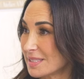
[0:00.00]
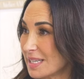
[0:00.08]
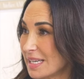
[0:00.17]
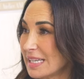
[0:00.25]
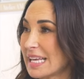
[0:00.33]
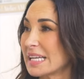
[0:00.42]
Yeah.
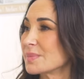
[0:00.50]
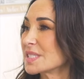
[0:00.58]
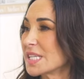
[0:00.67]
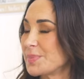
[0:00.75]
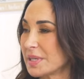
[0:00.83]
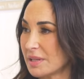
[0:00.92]
And again, I'm
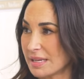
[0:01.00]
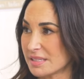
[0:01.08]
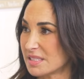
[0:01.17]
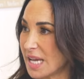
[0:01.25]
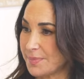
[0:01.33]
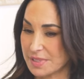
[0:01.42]
skipping a lot of
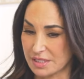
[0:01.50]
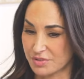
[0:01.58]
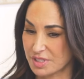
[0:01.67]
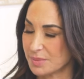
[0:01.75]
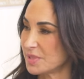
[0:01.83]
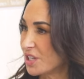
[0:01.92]
steps and
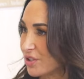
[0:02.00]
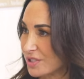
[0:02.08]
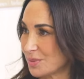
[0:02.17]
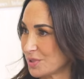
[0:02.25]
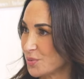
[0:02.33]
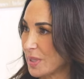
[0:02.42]
there's some years
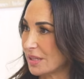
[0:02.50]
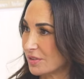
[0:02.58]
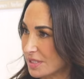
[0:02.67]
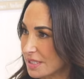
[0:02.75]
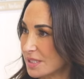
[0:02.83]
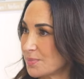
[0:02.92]
in between.
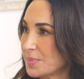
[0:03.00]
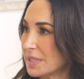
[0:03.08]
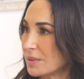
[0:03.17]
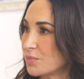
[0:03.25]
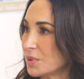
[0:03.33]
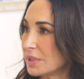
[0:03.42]
There's this,
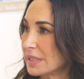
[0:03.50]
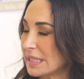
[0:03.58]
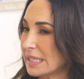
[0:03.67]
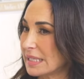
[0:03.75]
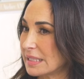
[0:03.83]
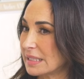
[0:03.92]
right. really
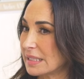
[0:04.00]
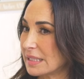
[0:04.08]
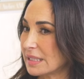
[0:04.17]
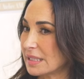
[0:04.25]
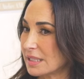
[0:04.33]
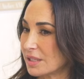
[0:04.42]
in
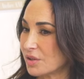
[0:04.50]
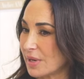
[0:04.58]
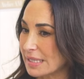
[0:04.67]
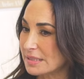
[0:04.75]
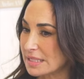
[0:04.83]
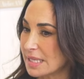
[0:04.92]
the
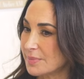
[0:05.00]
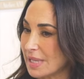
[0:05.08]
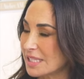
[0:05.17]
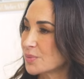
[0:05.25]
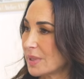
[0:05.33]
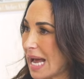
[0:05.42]
grand scheme,
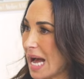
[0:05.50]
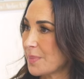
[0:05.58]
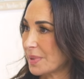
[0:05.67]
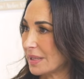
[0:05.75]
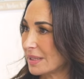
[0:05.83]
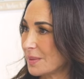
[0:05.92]
that's what
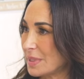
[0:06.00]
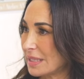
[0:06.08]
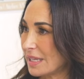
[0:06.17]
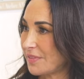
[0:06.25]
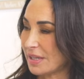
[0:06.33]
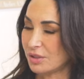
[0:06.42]
happened. I mean,
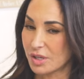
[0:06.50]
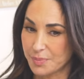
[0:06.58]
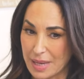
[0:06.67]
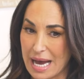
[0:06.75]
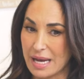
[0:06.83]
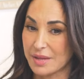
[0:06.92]
yeah. if I look
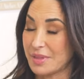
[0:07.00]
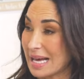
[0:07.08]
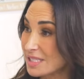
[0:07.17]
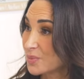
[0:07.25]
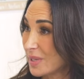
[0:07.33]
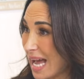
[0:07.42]
back,
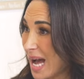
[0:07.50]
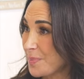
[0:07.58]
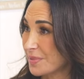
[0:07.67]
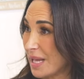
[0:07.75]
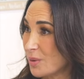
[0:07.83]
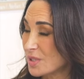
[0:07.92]
that's what
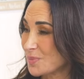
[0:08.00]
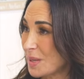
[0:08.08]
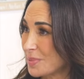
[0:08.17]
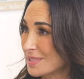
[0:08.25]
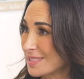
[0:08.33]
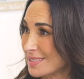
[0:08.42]
happened. That was my
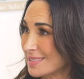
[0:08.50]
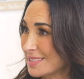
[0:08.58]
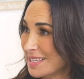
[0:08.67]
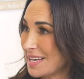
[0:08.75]
business.